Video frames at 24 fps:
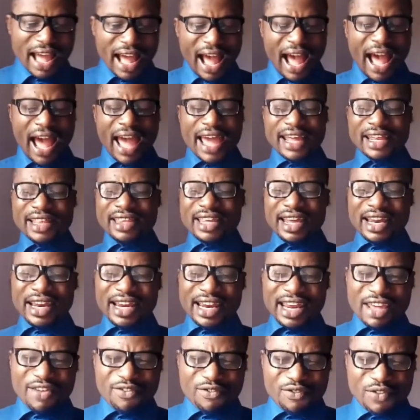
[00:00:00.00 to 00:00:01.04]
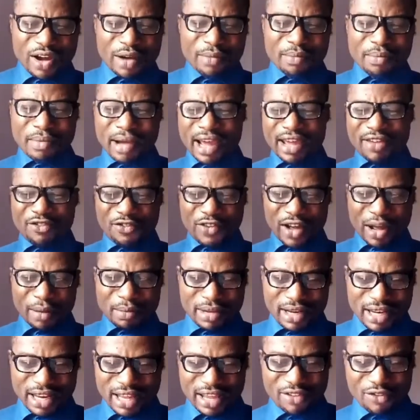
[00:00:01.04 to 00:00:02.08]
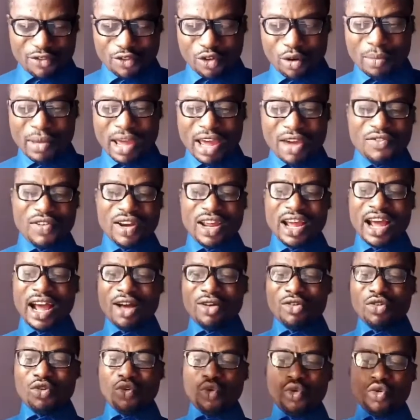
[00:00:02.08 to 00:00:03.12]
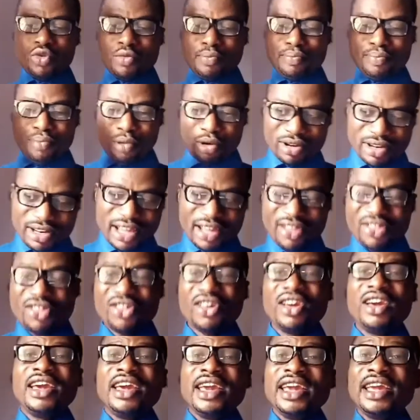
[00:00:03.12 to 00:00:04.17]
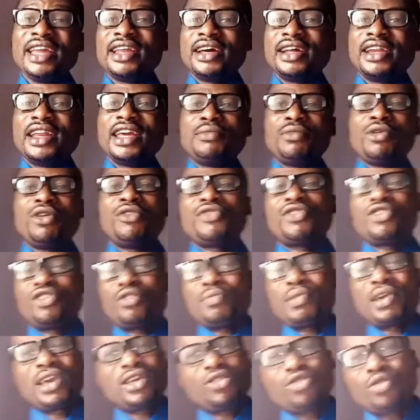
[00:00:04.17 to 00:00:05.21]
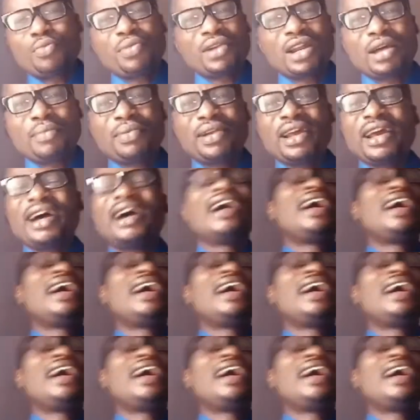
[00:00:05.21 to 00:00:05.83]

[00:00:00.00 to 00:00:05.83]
I deliver my family from every household bondage in the name of Jesus. Begin to pray that prayer.